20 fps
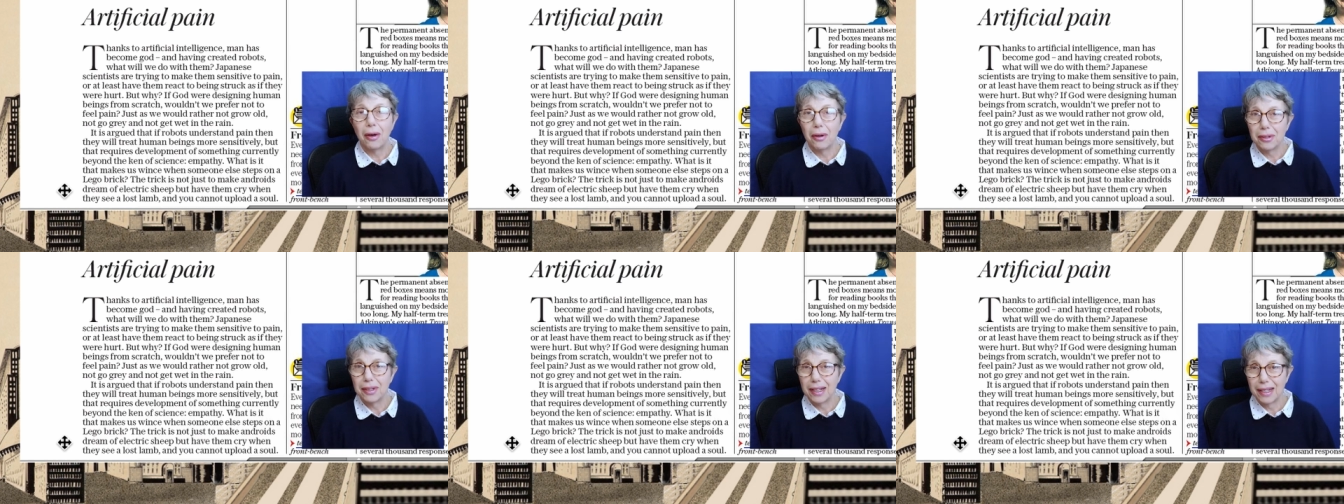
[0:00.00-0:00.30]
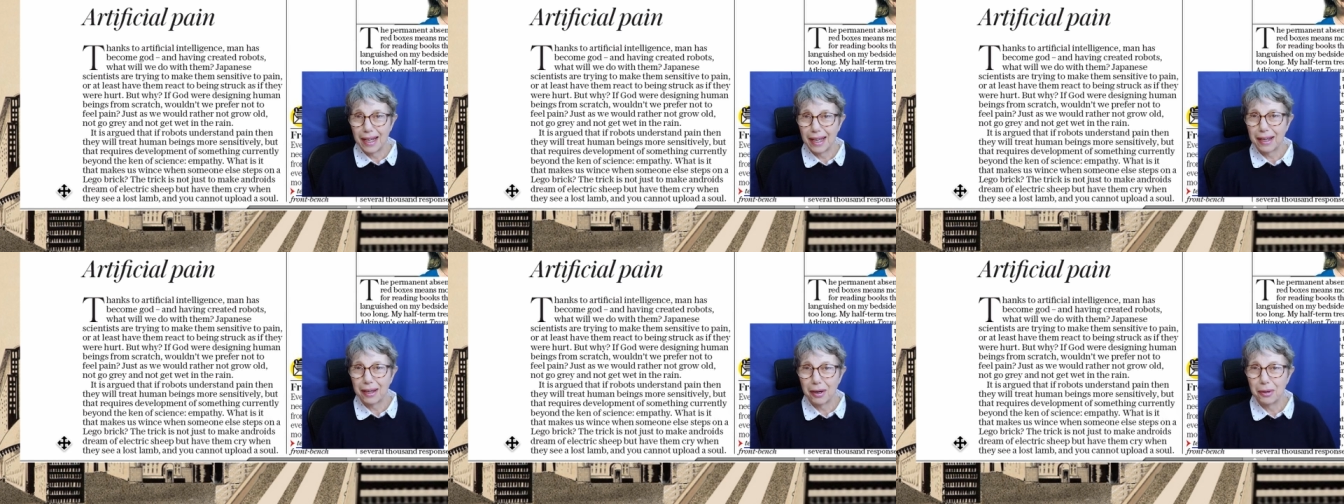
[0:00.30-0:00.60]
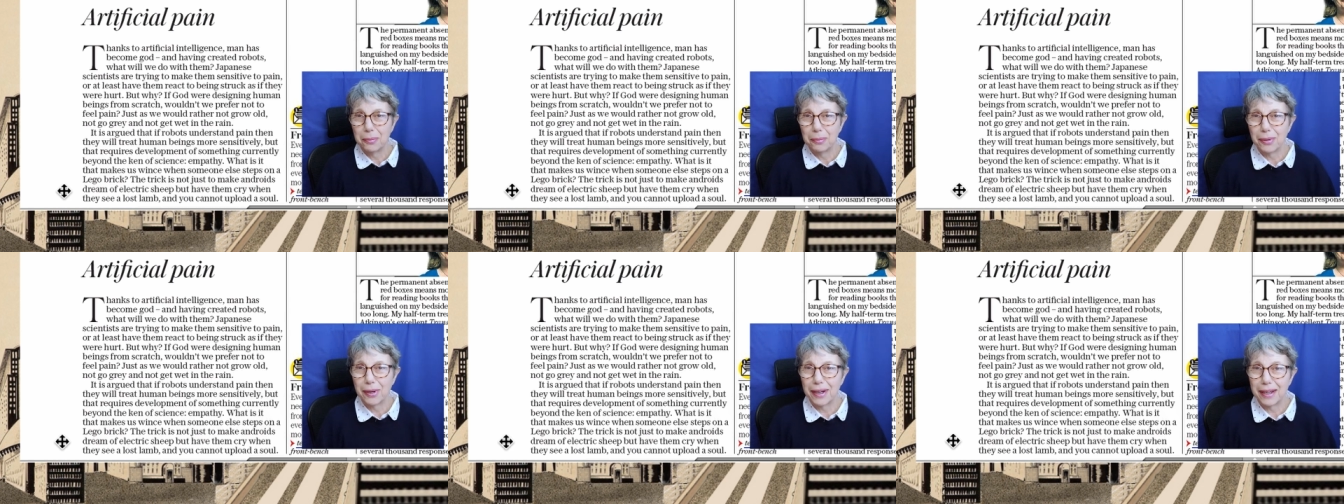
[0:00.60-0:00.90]
on a
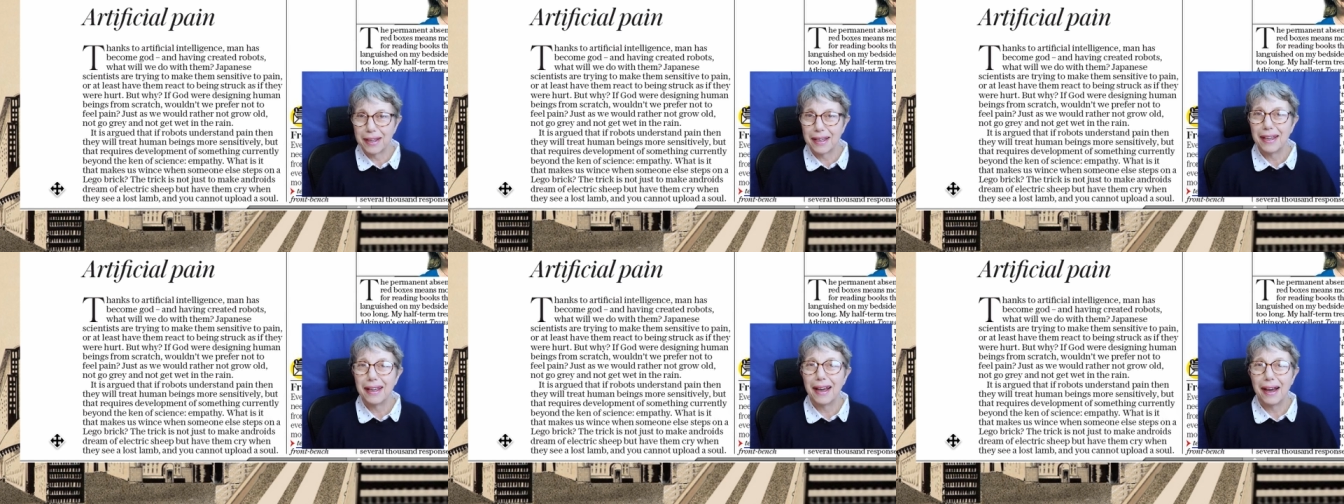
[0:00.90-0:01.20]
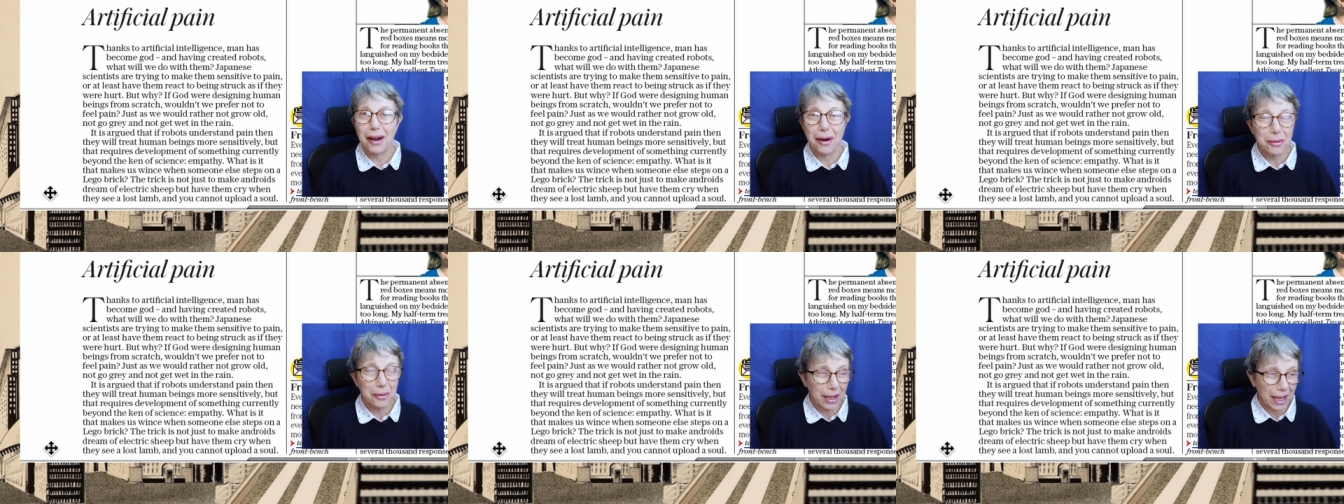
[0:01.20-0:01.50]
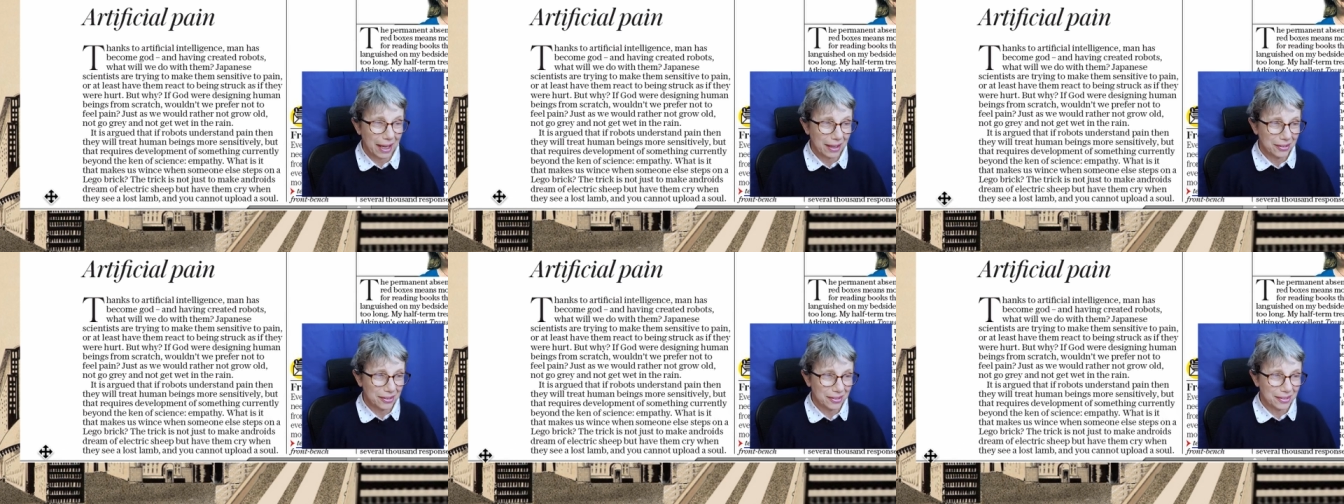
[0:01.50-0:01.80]
Lego brick. Oh,
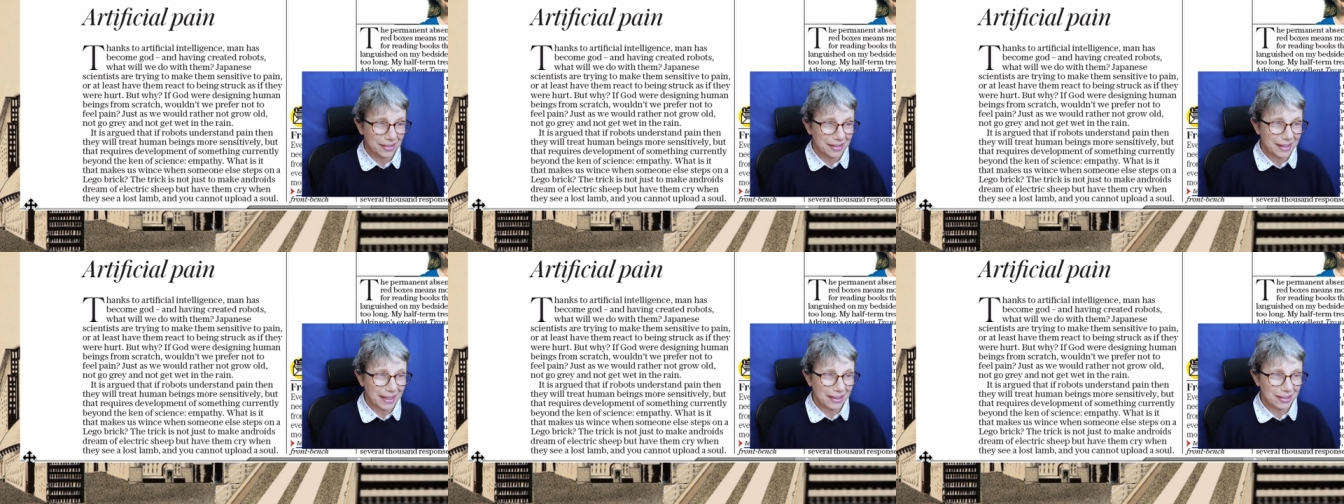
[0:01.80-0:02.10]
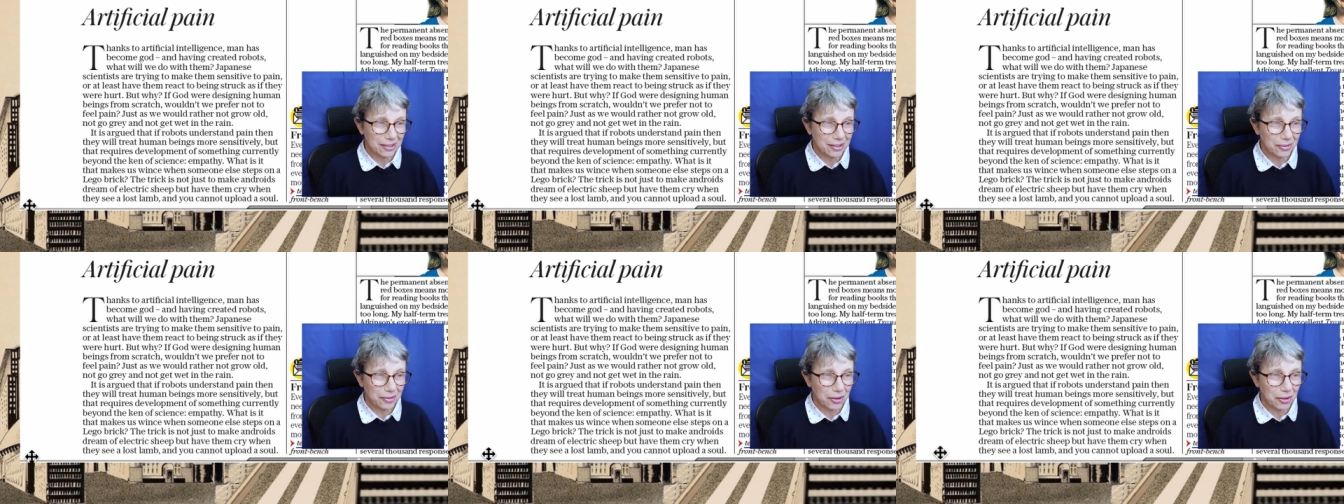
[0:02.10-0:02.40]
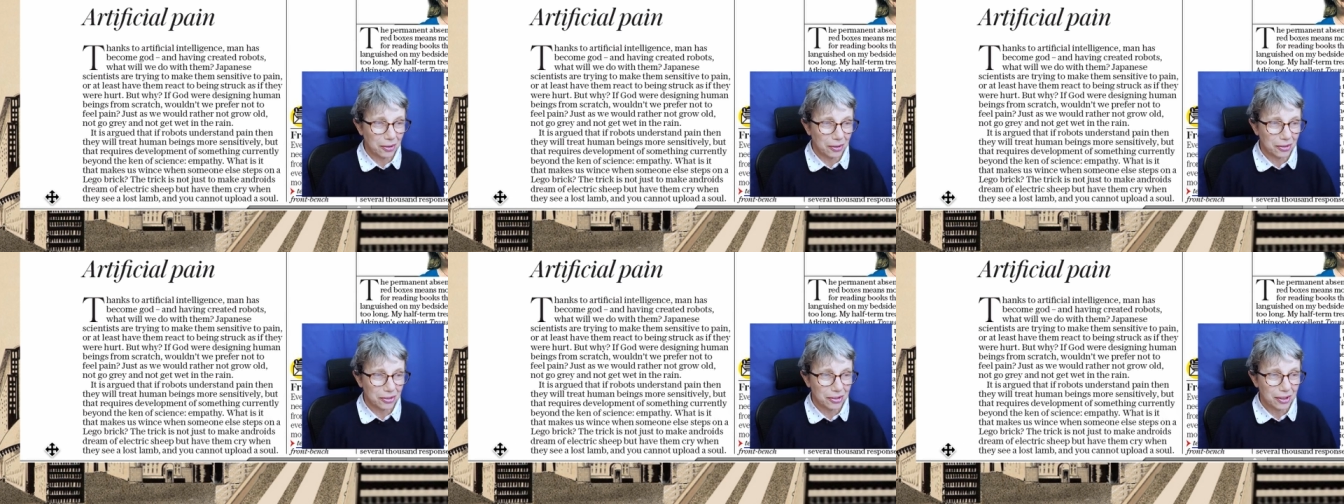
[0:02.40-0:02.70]
yes, yes, of
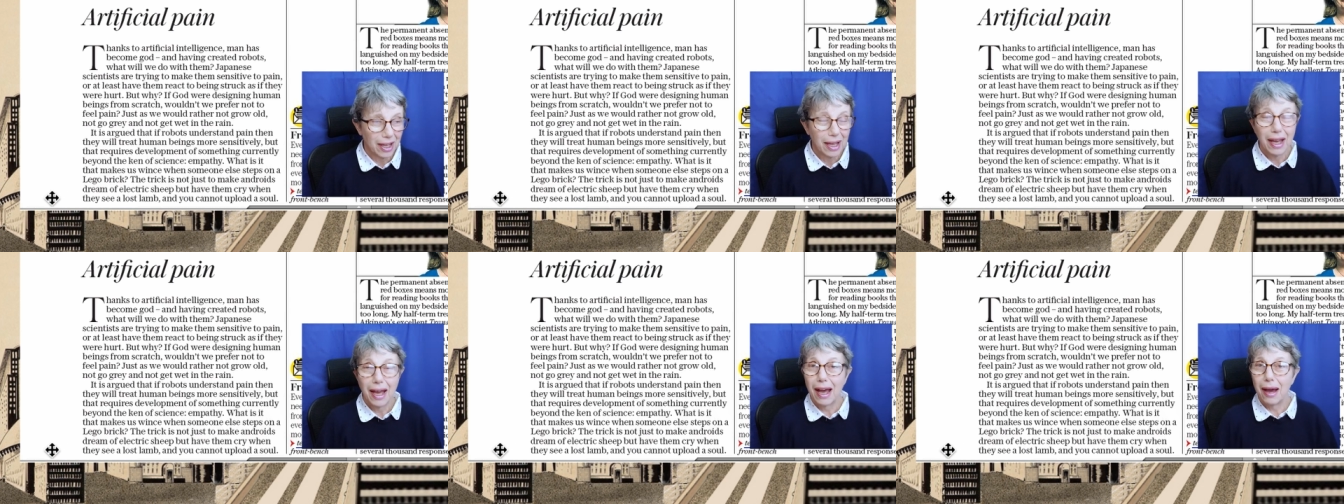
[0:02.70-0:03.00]
course.